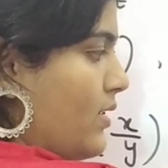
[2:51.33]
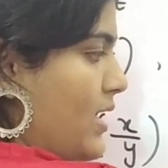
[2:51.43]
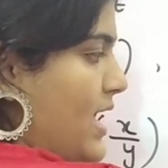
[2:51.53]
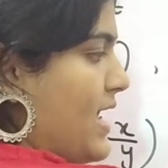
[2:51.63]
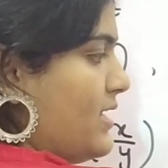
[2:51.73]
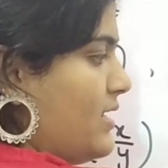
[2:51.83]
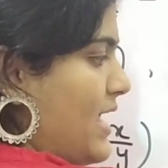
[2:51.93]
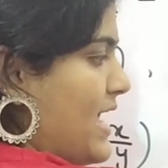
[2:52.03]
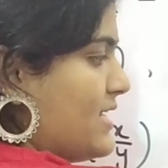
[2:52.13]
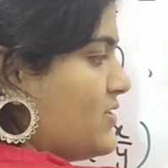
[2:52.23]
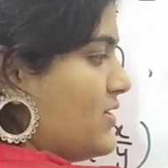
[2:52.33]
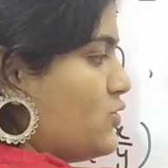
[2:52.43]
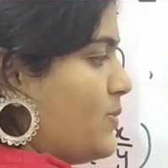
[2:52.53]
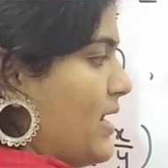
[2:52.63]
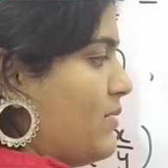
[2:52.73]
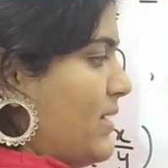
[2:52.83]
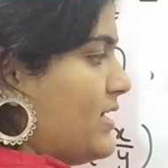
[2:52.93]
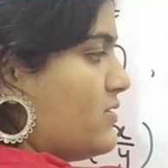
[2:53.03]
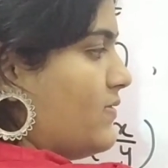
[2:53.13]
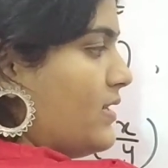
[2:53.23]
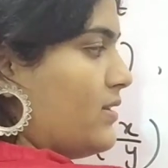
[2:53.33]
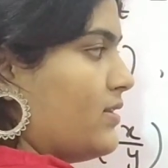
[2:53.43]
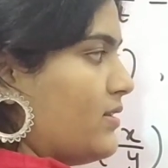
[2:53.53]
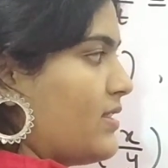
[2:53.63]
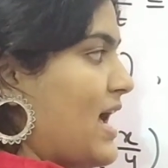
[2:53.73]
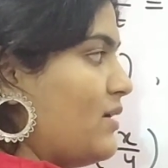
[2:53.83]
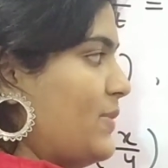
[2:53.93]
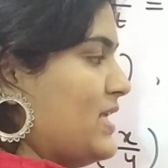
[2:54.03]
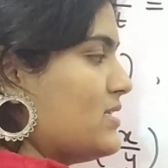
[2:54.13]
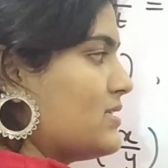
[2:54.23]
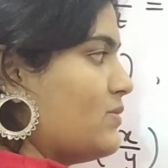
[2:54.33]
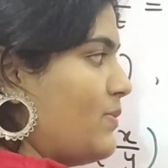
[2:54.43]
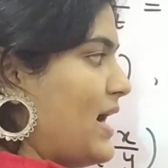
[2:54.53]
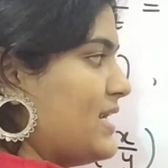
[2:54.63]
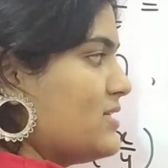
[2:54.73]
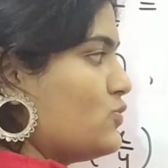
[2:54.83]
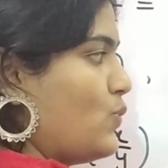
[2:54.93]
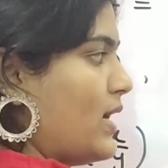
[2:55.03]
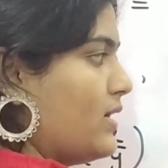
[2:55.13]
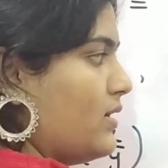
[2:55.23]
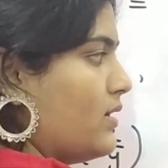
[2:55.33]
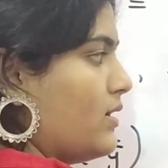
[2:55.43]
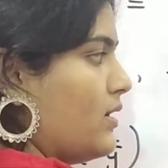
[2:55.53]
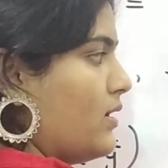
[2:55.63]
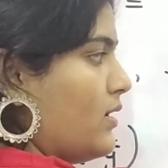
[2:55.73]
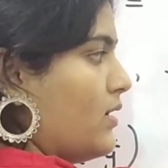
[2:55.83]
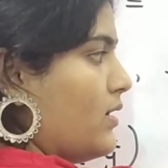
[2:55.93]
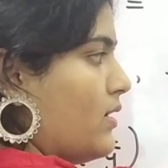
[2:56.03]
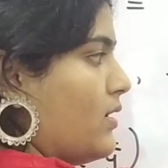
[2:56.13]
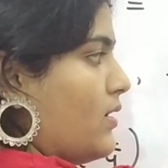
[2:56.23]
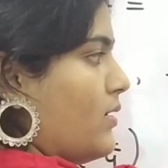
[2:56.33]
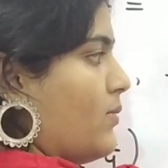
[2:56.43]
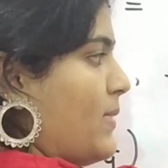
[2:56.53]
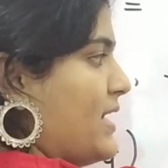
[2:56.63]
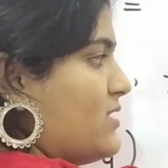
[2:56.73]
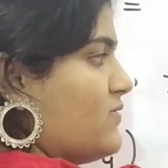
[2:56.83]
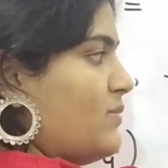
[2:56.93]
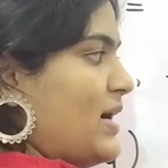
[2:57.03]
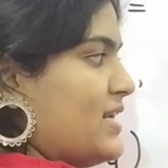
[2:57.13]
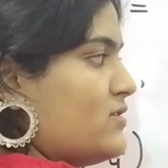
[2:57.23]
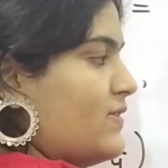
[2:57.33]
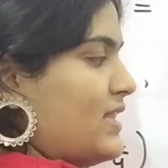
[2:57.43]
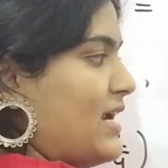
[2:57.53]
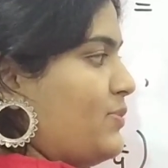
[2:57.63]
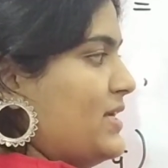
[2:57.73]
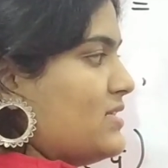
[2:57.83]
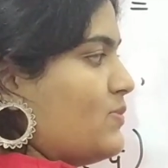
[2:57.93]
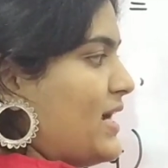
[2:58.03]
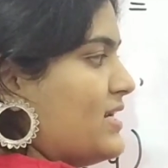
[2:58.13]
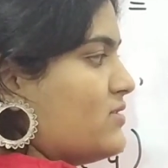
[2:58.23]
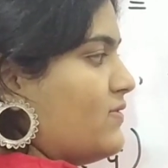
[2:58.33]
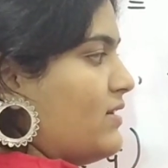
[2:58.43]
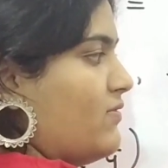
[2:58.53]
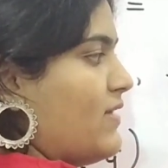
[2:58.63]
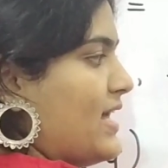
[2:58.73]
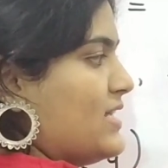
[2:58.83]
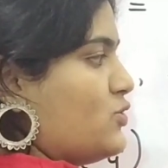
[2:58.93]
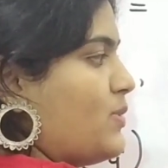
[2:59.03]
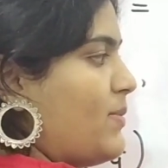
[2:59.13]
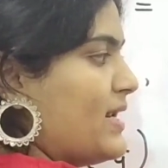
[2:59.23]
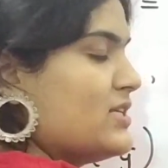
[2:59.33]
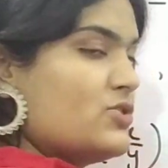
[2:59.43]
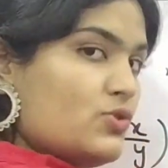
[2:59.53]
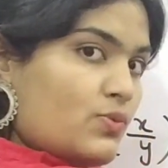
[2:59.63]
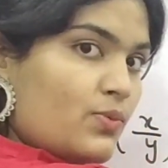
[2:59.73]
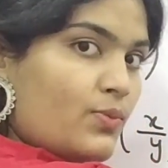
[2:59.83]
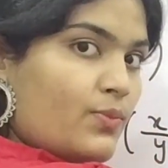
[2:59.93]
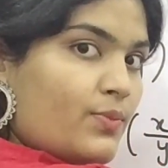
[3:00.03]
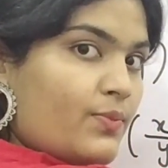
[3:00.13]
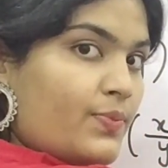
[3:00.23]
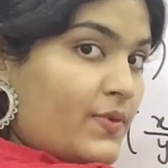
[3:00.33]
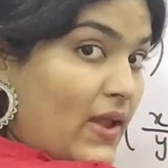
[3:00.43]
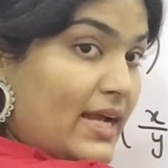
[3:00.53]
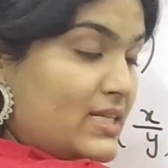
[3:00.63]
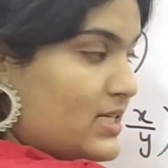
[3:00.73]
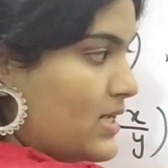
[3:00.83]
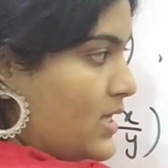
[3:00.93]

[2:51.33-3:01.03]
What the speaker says: N x raised to power n minus 1. That means minus 1. Minus 1 minus 1, that means minus 1 y raised to power minus 2, right?